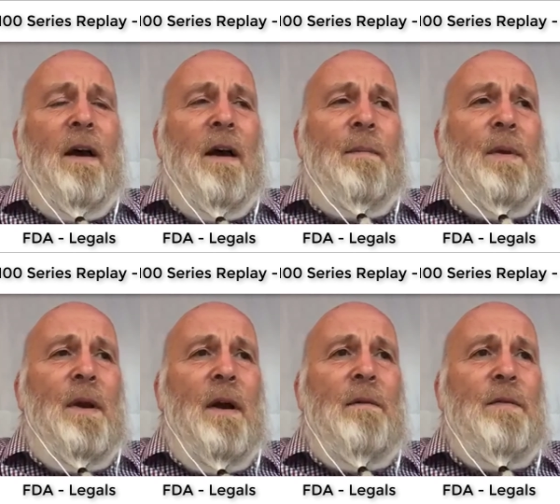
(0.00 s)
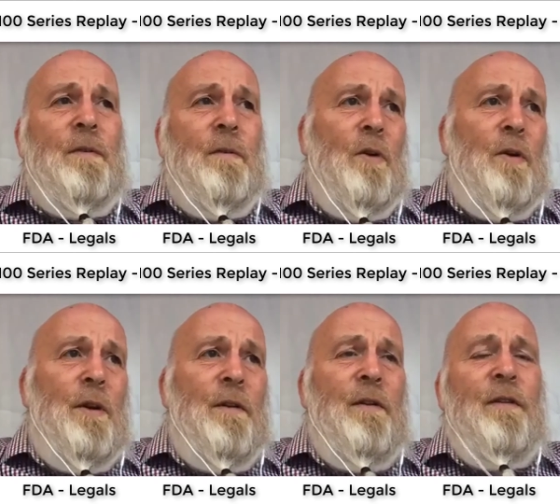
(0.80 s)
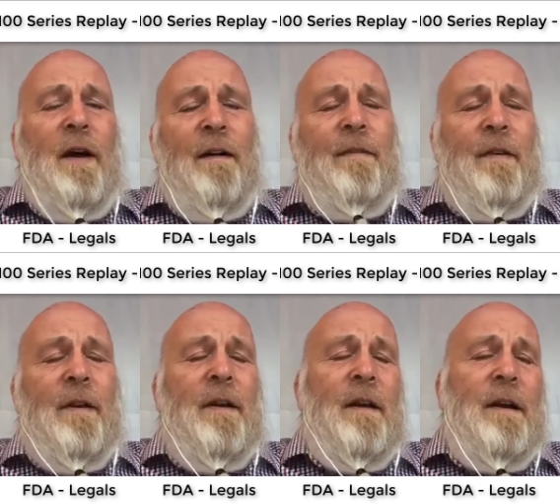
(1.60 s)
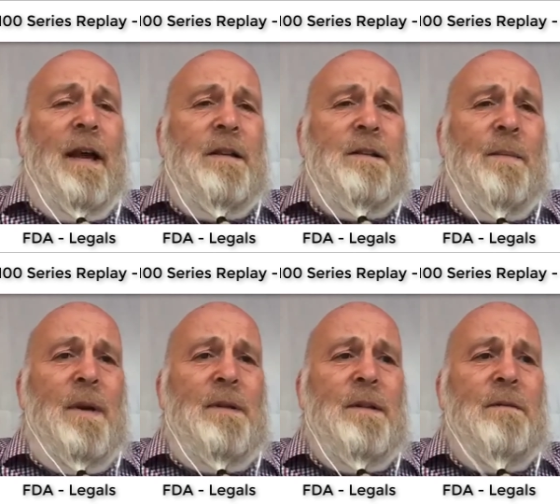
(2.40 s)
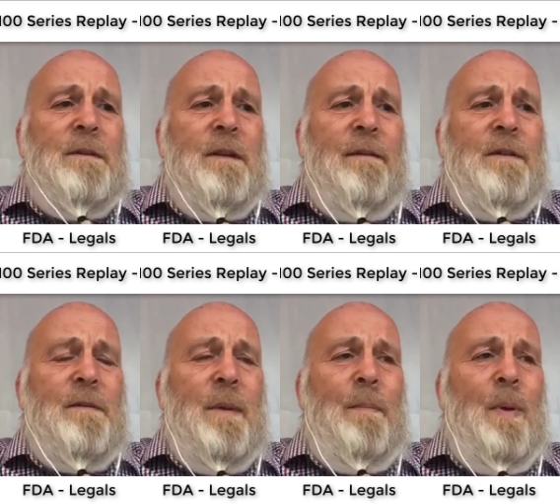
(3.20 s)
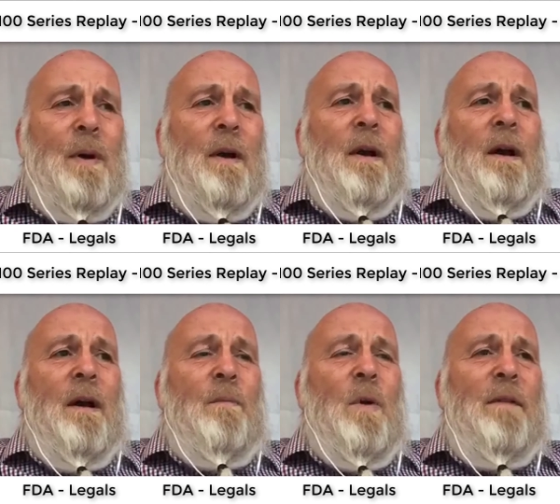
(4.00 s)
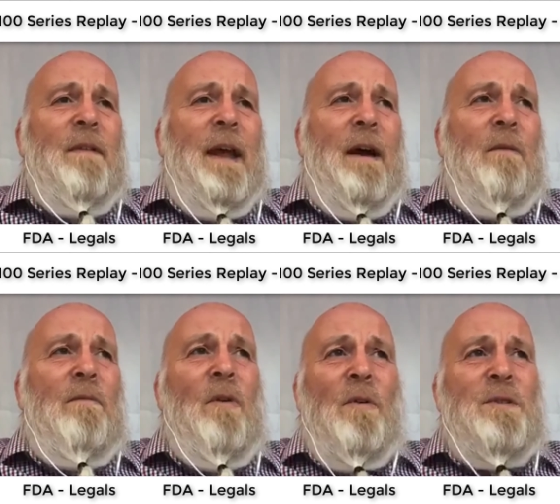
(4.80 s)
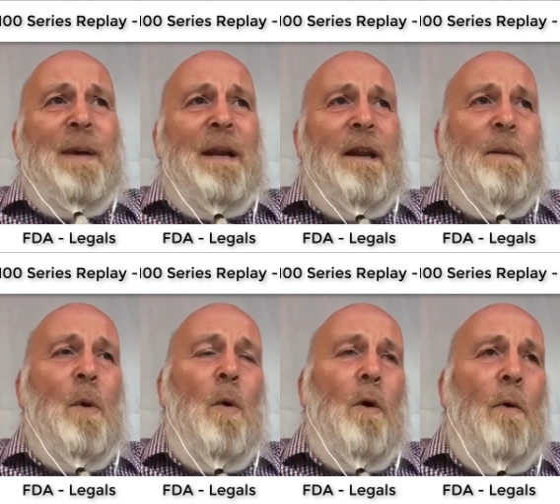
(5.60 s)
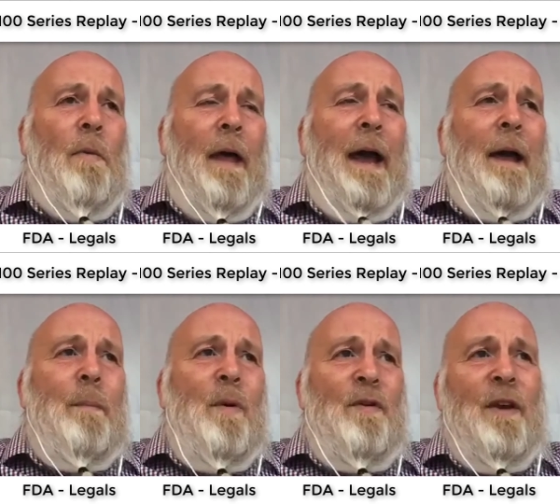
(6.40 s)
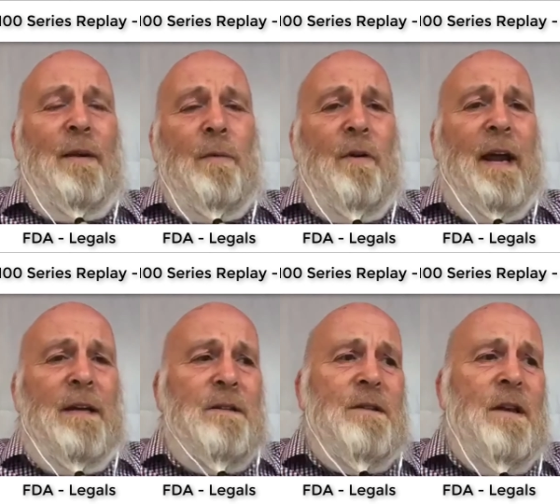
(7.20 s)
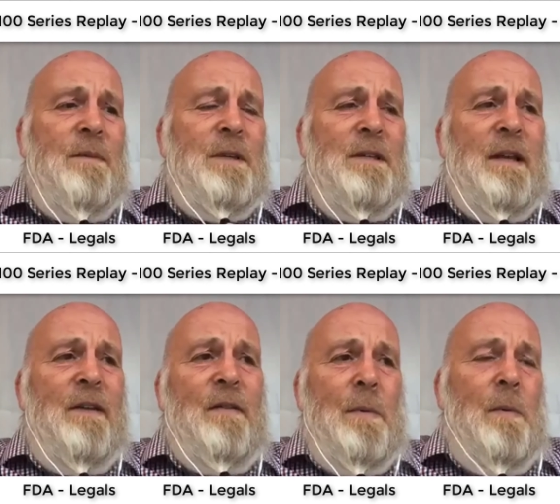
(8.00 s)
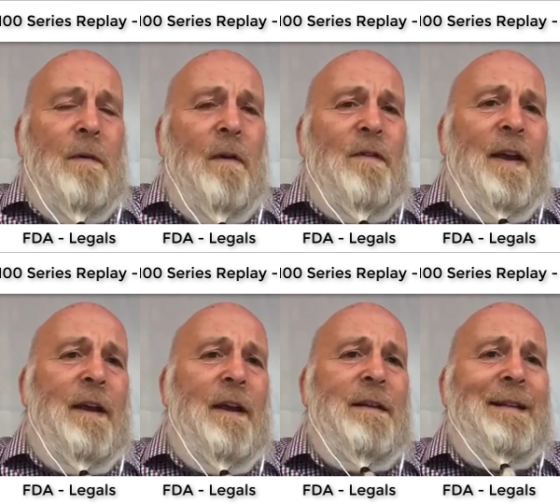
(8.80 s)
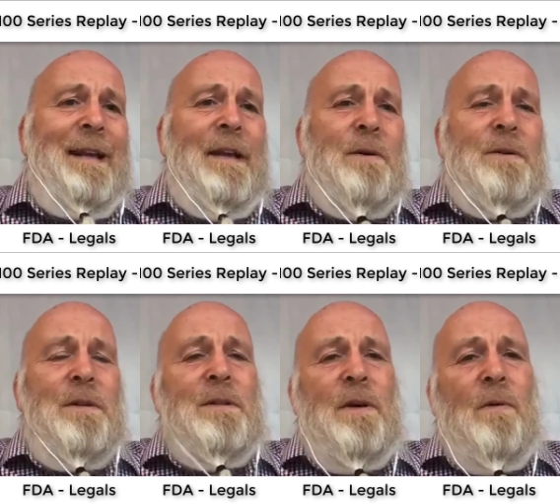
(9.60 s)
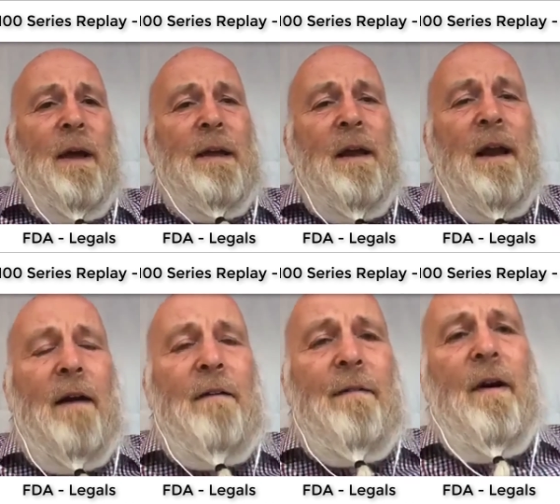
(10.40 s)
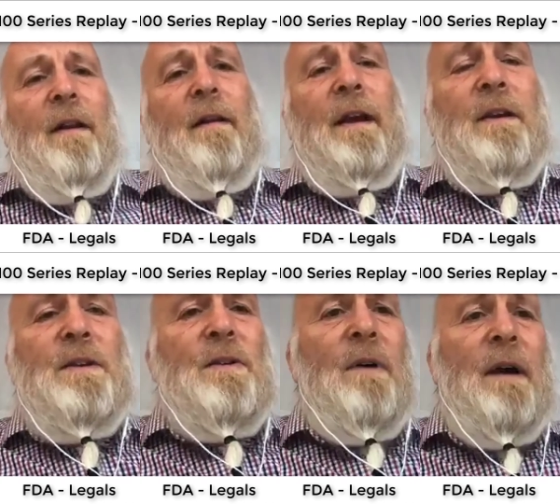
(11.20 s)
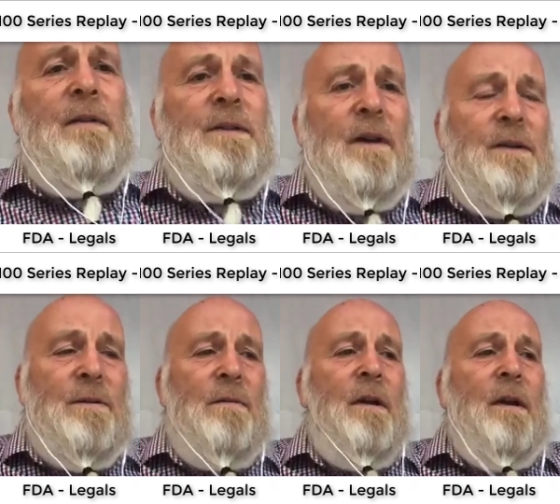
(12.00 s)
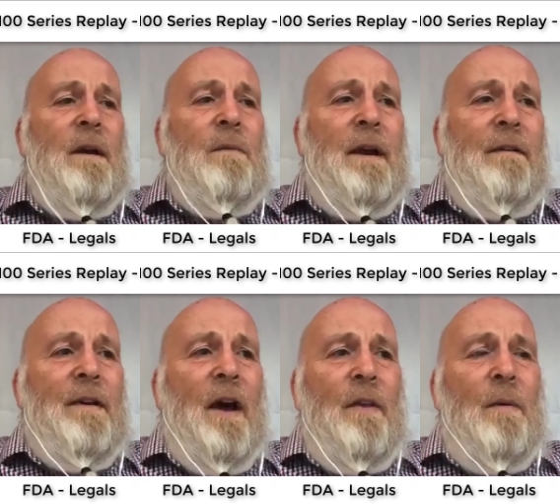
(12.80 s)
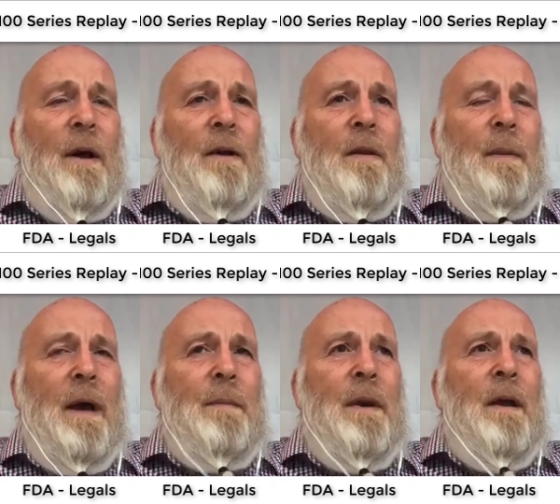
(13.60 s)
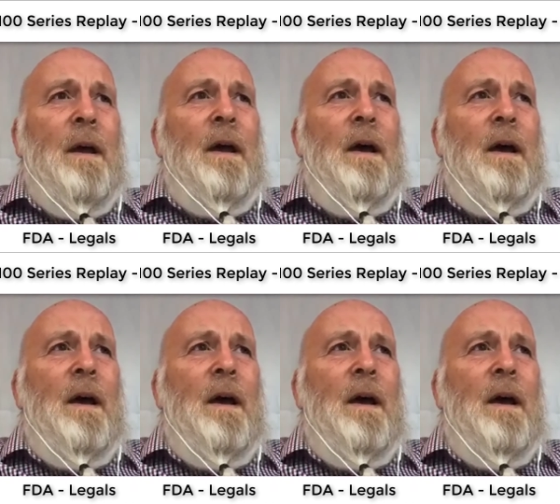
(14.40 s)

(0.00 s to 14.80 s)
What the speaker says: you know, sort of looking at the stuff and getting somebody to give us some input. And we've now not spent any more on that project. We're at heads of terms, etc. But we're not taking it into legals until they can clarify that they can sort out the title. We have another one at the moment